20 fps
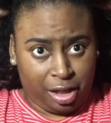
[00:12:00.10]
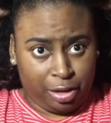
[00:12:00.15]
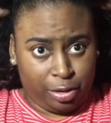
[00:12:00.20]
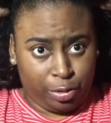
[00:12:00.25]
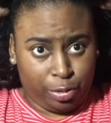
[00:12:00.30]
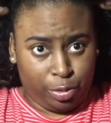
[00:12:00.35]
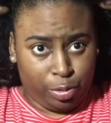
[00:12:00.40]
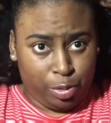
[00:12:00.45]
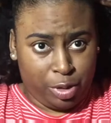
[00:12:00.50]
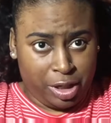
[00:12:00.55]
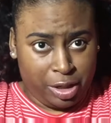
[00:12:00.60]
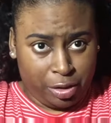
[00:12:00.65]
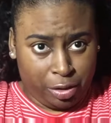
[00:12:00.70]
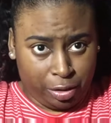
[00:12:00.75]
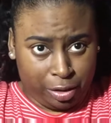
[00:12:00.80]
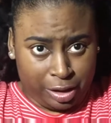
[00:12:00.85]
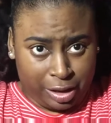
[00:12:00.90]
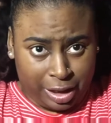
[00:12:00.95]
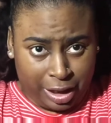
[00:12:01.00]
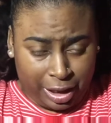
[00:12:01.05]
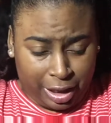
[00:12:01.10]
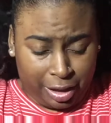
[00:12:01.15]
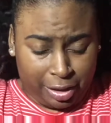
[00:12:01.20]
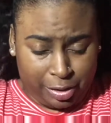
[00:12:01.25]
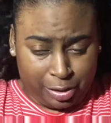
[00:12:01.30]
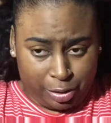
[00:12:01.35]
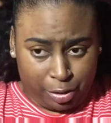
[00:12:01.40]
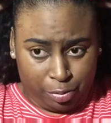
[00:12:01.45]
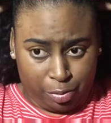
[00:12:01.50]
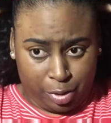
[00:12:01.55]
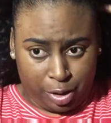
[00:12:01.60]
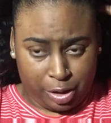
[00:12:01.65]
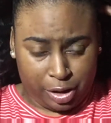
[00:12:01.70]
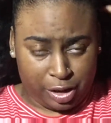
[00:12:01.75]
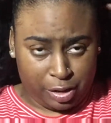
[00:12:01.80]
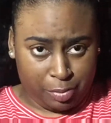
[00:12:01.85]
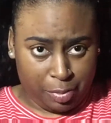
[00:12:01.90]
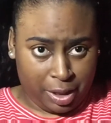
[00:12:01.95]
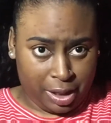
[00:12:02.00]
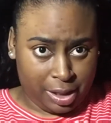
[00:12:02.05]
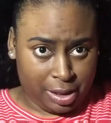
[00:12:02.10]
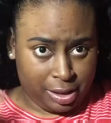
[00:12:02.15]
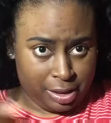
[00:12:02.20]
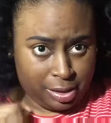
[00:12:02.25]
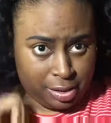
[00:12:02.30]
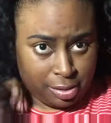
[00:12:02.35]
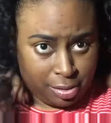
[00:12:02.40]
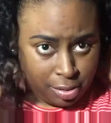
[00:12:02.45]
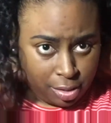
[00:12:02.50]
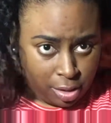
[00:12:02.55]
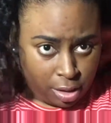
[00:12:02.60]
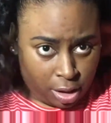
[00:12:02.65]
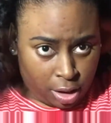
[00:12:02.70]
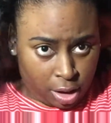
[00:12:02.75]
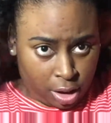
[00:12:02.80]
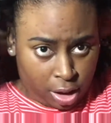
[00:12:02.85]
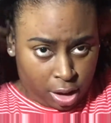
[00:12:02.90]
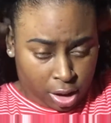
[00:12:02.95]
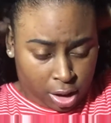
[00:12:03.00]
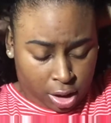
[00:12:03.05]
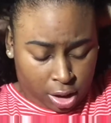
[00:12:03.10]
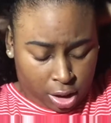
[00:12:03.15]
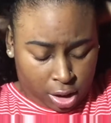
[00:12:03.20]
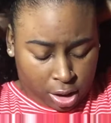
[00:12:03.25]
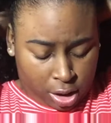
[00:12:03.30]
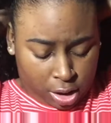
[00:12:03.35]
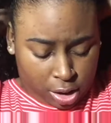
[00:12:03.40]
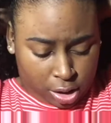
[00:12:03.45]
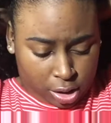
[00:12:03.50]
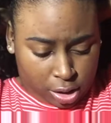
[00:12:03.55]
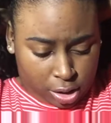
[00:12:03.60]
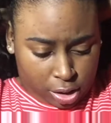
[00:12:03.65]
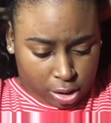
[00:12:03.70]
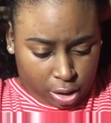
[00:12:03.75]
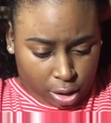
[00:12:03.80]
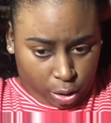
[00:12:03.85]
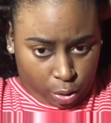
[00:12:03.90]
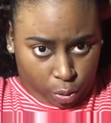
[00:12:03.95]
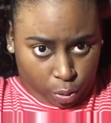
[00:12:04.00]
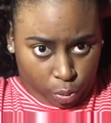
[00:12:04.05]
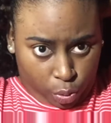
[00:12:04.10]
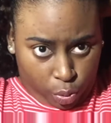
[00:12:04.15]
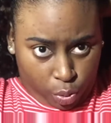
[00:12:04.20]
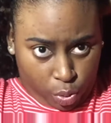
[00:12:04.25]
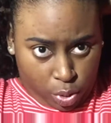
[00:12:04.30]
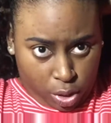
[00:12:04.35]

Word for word: a little weird because I got so much space. So,